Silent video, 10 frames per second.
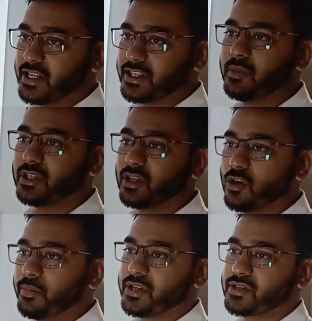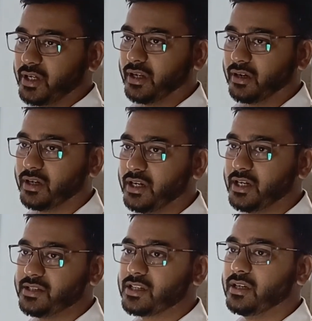nothing but the compressed air. It
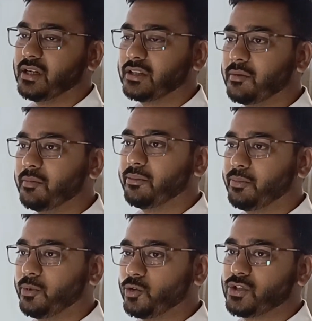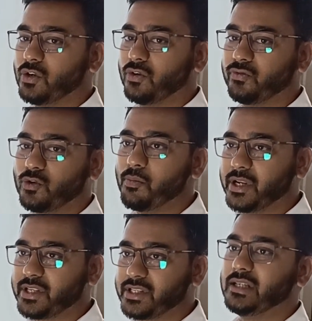is nothing but the process of
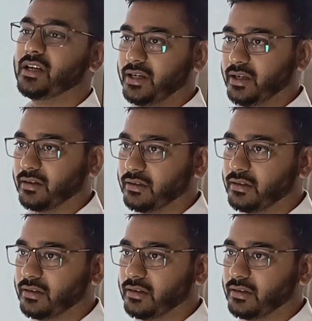compressing the air.